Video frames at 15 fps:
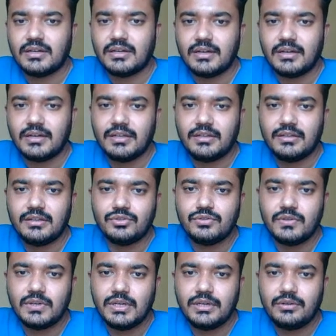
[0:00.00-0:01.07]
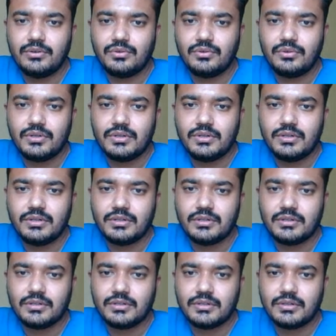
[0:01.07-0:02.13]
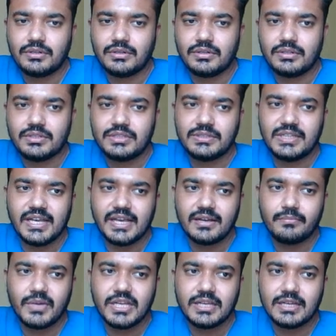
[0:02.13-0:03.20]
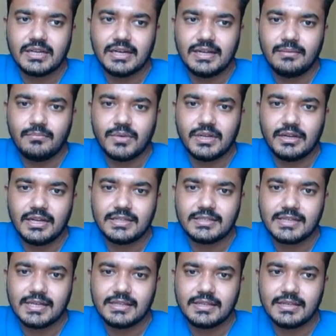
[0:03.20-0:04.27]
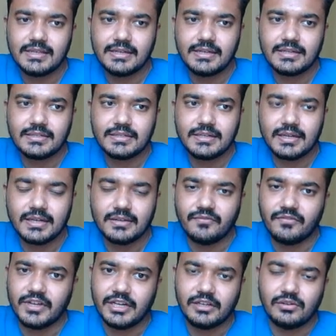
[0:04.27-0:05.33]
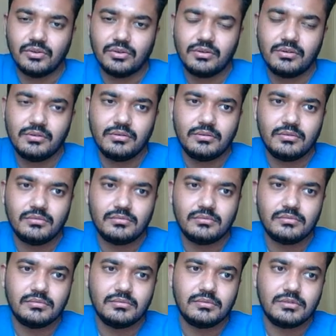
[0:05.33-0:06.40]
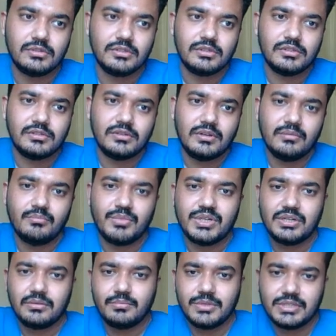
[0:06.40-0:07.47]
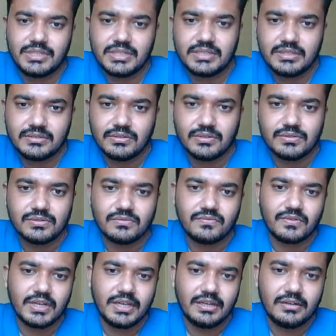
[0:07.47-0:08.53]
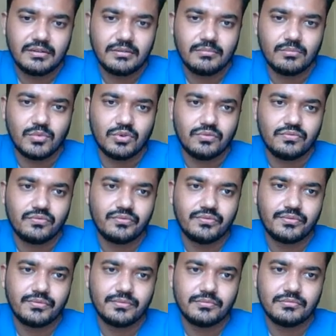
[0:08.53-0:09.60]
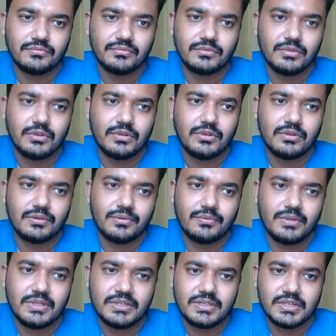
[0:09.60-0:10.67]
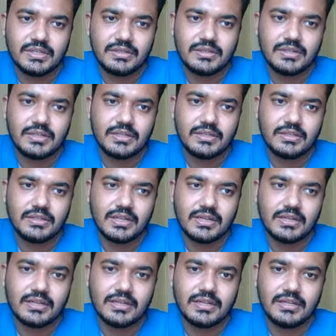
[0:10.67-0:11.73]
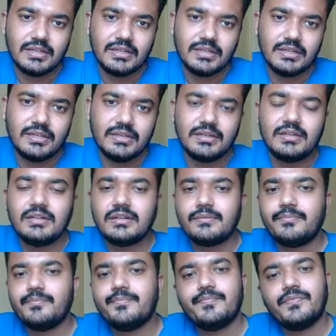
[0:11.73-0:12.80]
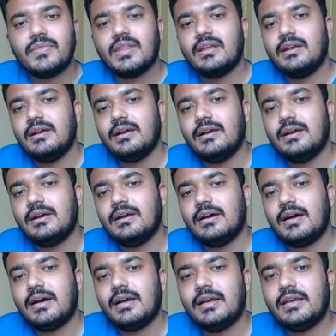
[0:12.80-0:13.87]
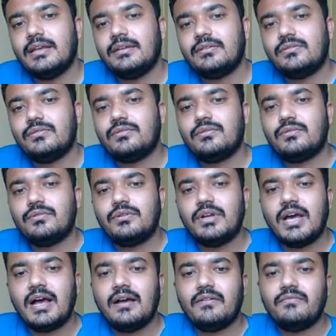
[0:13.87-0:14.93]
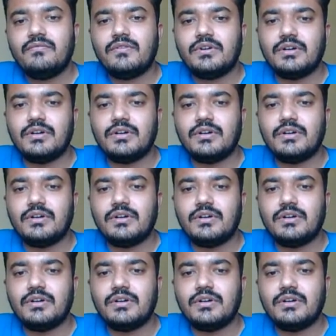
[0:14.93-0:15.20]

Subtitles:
I usually don't stake my claim unless I think it's like very good. Bishop e6 is also fine move. Queen c3. Then here I could have.